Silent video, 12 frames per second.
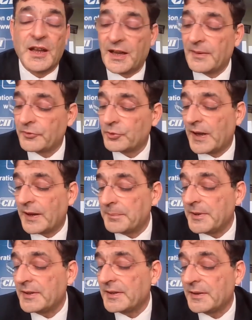I am so
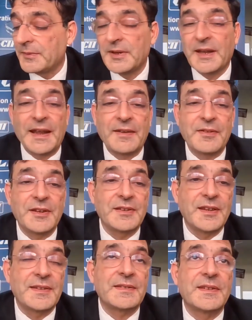happy that we are
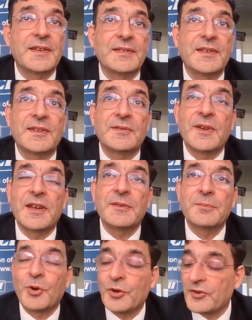having this
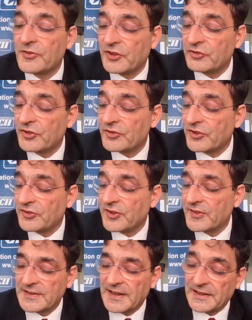very important session
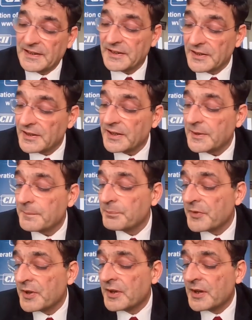this year slightly early.